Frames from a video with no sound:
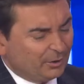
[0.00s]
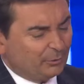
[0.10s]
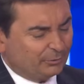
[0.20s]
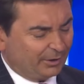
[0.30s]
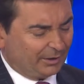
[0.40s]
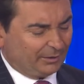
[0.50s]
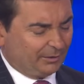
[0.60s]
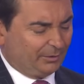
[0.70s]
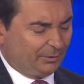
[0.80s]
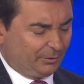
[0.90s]
you say,
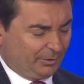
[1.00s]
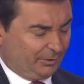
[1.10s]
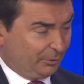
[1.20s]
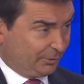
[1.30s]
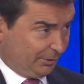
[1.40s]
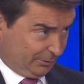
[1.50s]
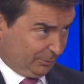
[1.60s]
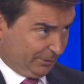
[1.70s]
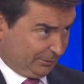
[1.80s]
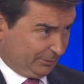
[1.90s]
you, you, talked
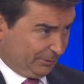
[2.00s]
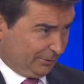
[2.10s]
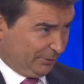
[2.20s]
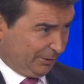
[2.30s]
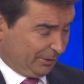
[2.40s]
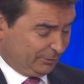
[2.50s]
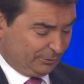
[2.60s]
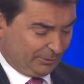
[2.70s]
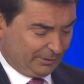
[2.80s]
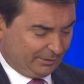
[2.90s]
about the, the drug
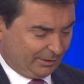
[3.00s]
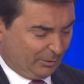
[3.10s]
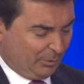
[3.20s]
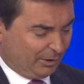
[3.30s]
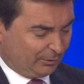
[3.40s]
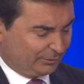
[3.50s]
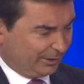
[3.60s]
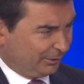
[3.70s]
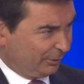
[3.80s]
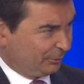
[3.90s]
issue in Kentucky, what do you
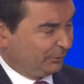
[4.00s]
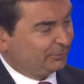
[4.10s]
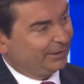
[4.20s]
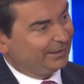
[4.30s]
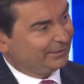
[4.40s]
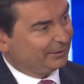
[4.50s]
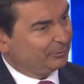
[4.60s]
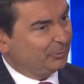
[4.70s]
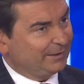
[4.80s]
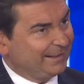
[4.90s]
say to those who say
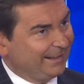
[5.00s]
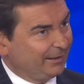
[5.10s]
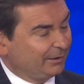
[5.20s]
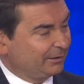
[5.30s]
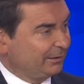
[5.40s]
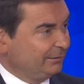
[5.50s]
that we cannot